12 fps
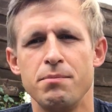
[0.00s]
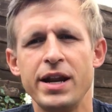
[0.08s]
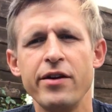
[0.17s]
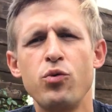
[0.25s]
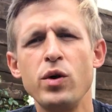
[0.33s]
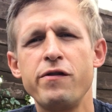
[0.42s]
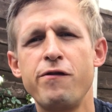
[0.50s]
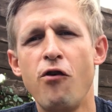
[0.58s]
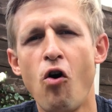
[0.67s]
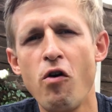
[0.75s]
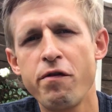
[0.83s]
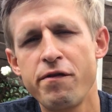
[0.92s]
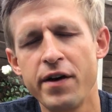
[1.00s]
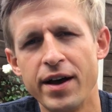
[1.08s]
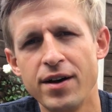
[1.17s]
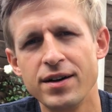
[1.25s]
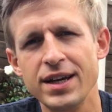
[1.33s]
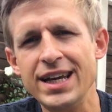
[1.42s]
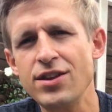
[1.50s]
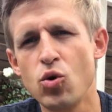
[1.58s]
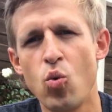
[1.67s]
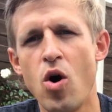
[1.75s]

But if we forfeit either